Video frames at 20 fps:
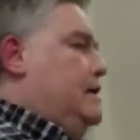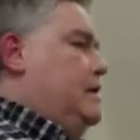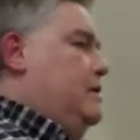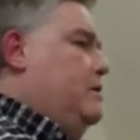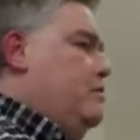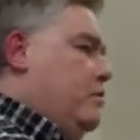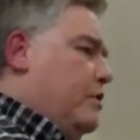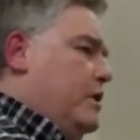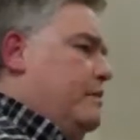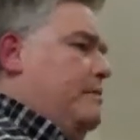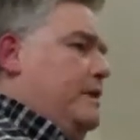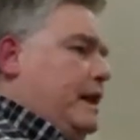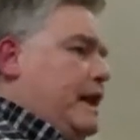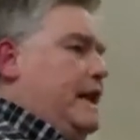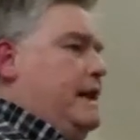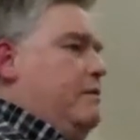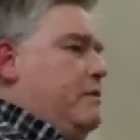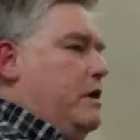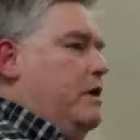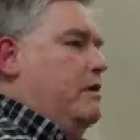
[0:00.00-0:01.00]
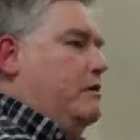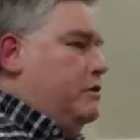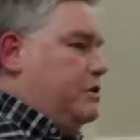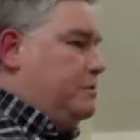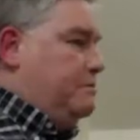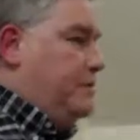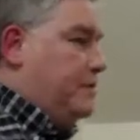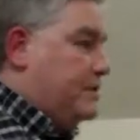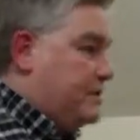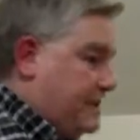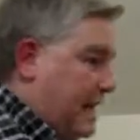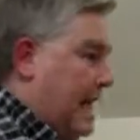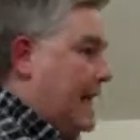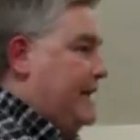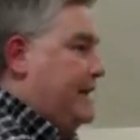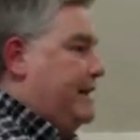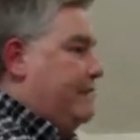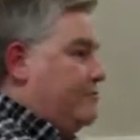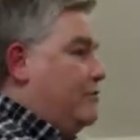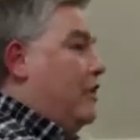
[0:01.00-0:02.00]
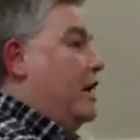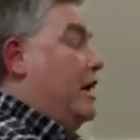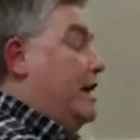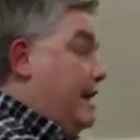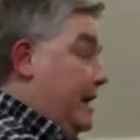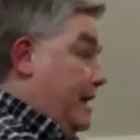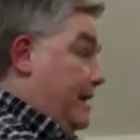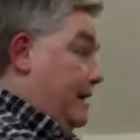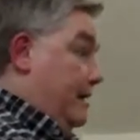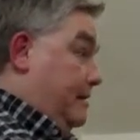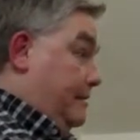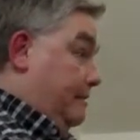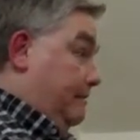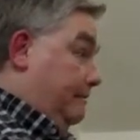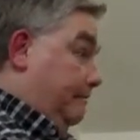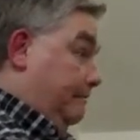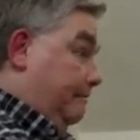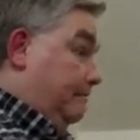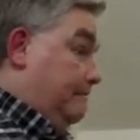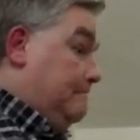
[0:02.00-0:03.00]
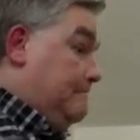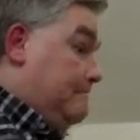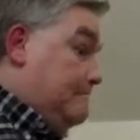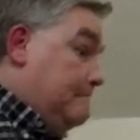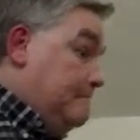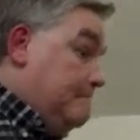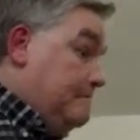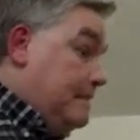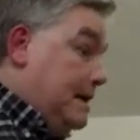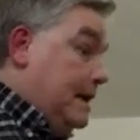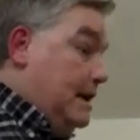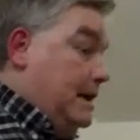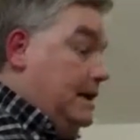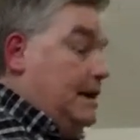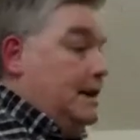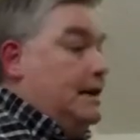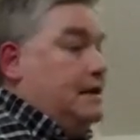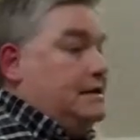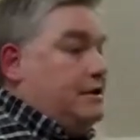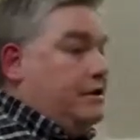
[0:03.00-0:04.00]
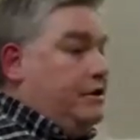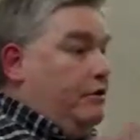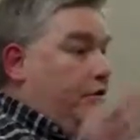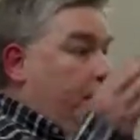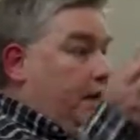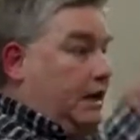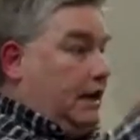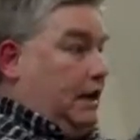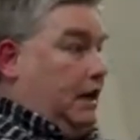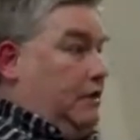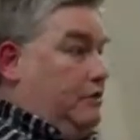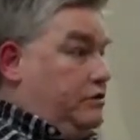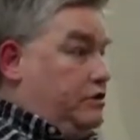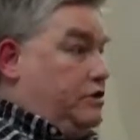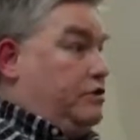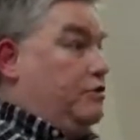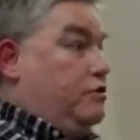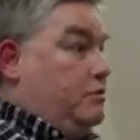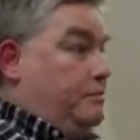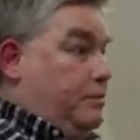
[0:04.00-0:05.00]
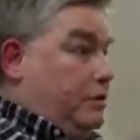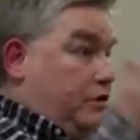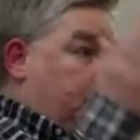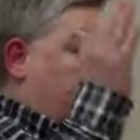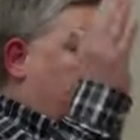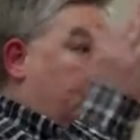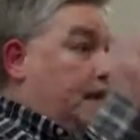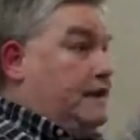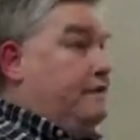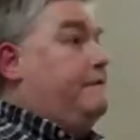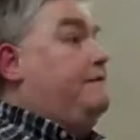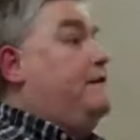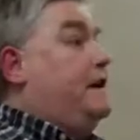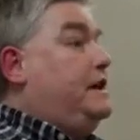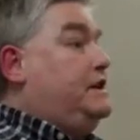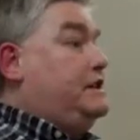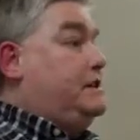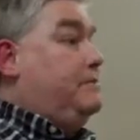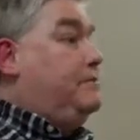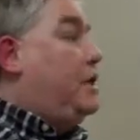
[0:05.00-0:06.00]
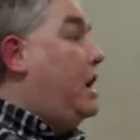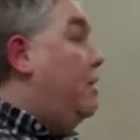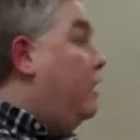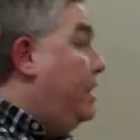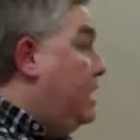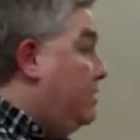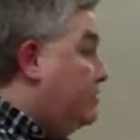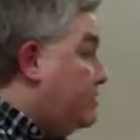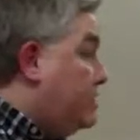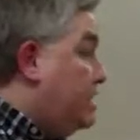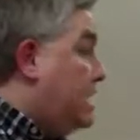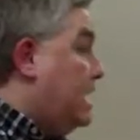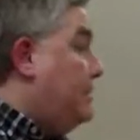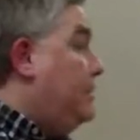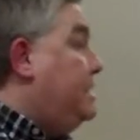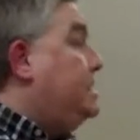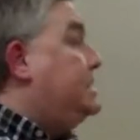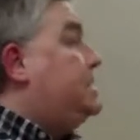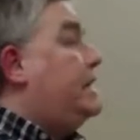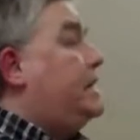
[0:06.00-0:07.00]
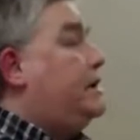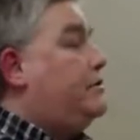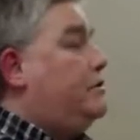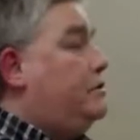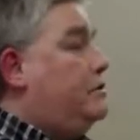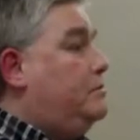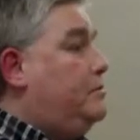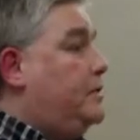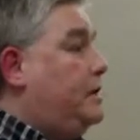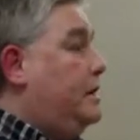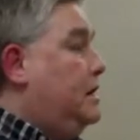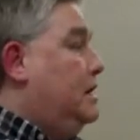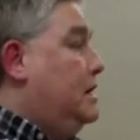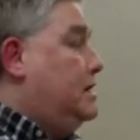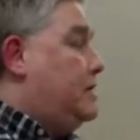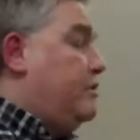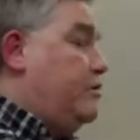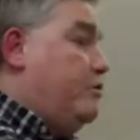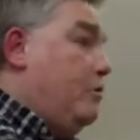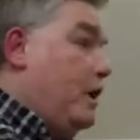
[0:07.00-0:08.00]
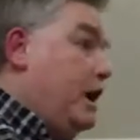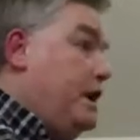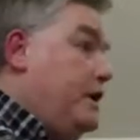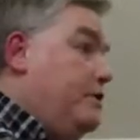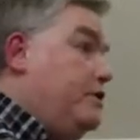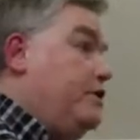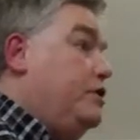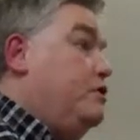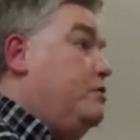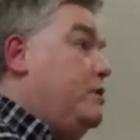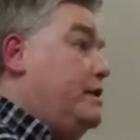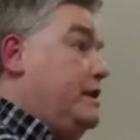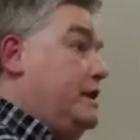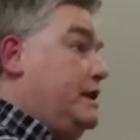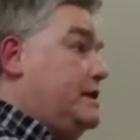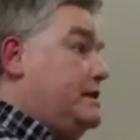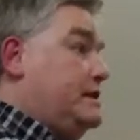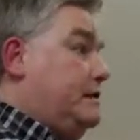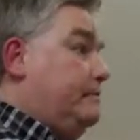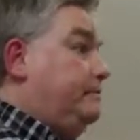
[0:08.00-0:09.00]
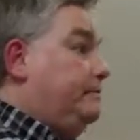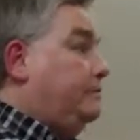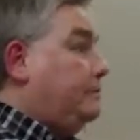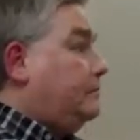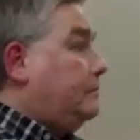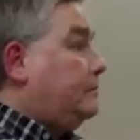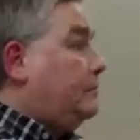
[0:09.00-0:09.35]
you want to be anywhere else but standing right here. So you're in a closed group, you're standing facing them, no one else can come into that group. So the way you deal with this,